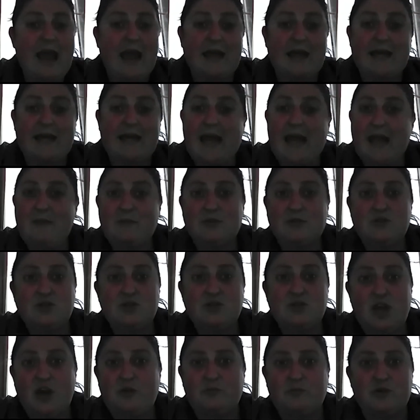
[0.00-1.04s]
and he came on
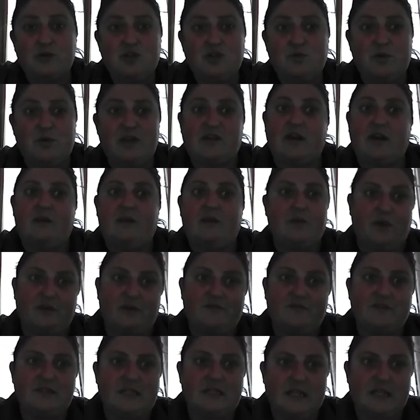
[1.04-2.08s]
so much with her, but
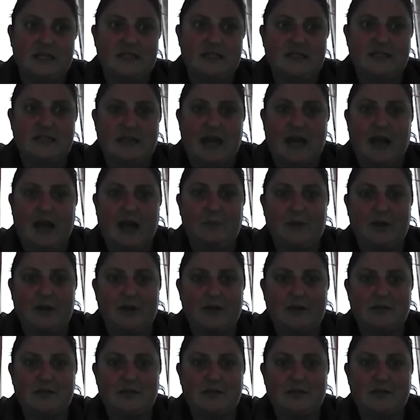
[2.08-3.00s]
obviously this has happened.